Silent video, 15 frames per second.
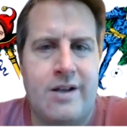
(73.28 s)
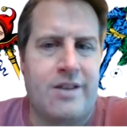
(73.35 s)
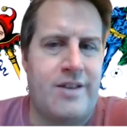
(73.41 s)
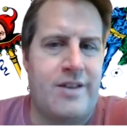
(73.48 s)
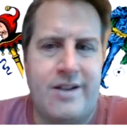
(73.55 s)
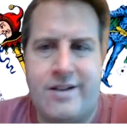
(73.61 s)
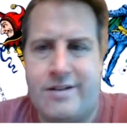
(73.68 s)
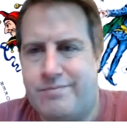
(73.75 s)

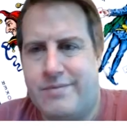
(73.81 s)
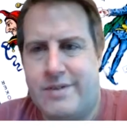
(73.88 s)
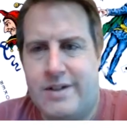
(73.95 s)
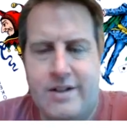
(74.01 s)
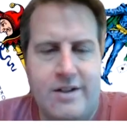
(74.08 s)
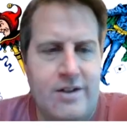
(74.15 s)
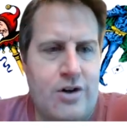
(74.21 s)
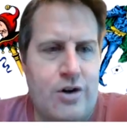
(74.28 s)
Nothing
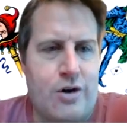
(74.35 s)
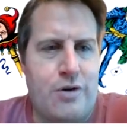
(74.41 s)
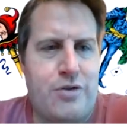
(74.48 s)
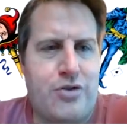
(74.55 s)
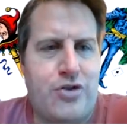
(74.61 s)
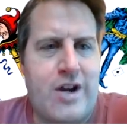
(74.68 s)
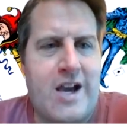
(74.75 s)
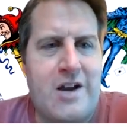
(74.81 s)

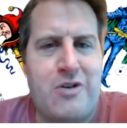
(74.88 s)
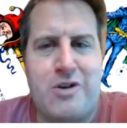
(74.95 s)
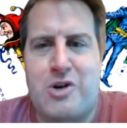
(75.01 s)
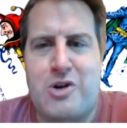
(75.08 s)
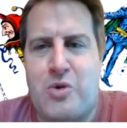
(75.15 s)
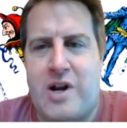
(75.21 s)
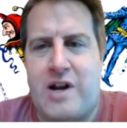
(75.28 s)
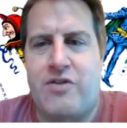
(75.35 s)
earth
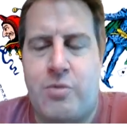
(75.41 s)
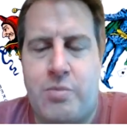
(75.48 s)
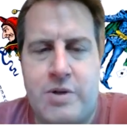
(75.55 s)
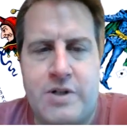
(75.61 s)
shattering or whatever,